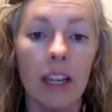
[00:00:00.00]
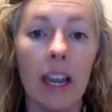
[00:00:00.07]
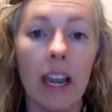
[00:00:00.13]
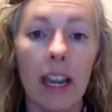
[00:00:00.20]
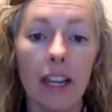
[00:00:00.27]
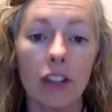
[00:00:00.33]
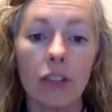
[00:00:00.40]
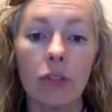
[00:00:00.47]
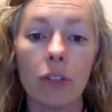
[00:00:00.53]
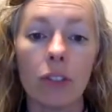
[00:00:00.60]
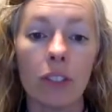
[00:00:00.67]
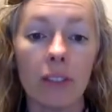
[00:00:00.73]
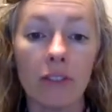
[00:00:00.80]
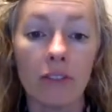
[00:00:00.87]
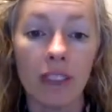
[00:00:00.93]
extra
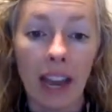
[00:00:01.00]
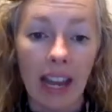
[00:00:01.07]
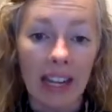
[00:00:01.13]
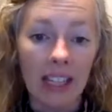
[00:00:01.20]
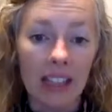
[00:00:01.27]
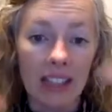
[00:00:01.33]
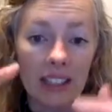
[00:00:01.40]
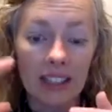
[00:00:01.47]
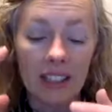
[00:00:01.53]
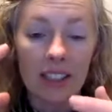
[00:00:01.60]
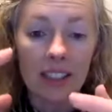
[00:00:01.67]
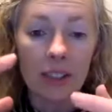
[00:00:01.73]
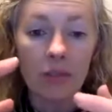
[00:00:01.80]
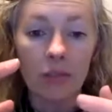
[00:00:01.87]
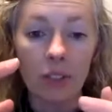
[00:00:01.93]
lymphatics
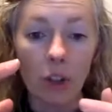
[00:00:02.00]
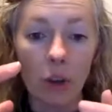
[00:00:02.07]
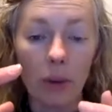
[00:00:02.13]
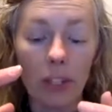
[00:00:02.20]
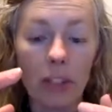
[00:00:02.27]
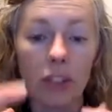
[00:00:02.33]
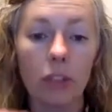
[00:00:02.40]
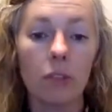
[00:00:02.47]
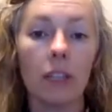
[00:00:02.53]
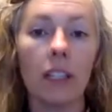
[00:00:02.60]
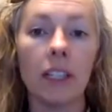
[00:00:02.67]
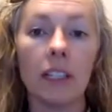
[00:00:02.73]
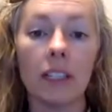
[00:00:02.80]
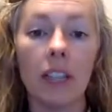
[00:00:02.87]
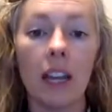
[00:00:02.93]
is flowing to it,